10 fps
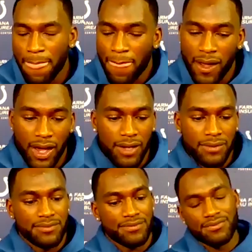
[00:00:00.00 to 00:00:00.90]

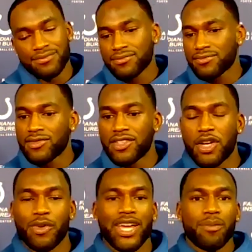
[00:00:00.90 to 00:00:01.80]
You
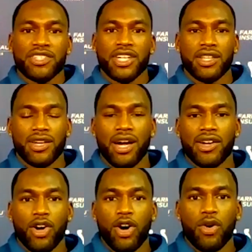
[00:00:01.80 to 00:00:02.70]
know, we help each other out
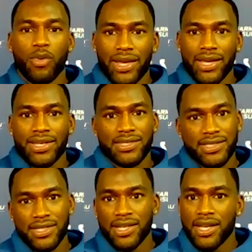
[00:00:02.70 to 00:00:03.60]
in all ways.
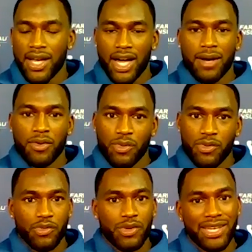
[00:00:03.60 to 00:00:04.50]

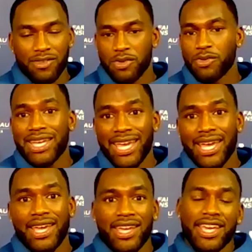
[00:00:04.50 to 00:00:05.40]
When we
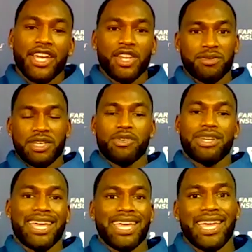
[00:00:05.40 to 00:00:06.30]
can't, you know what I'm saying, when
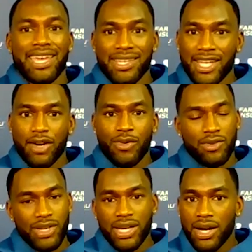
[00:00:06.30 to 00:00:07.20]
they can't get there,
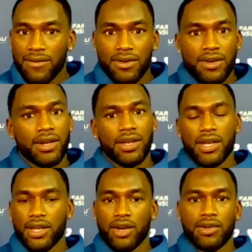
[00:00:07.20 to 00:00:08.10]
we cover,
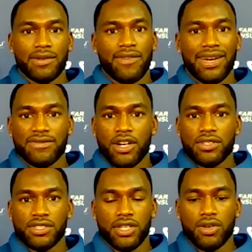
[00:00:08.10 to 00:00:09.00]
you know, and vice
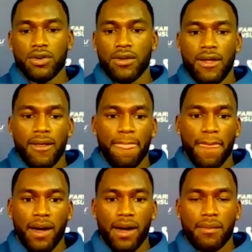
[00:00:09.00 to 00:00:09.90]
versa. So,
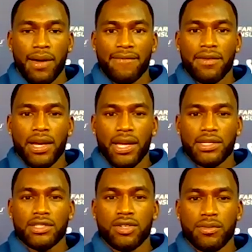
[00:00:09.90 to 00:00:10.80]
I feel like
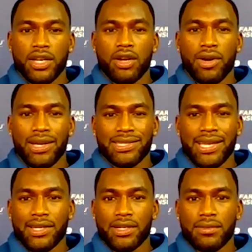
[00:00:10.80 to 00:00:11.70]
it's going to be a great
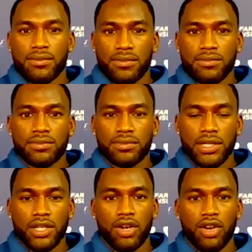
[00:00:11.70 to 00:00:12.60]
tandem
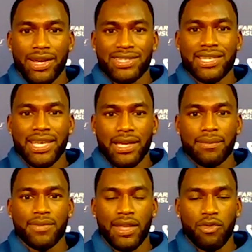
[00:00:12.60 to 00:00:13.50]
and a great
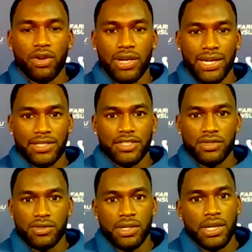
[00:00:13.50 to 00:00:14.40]
scheme that we're going to get into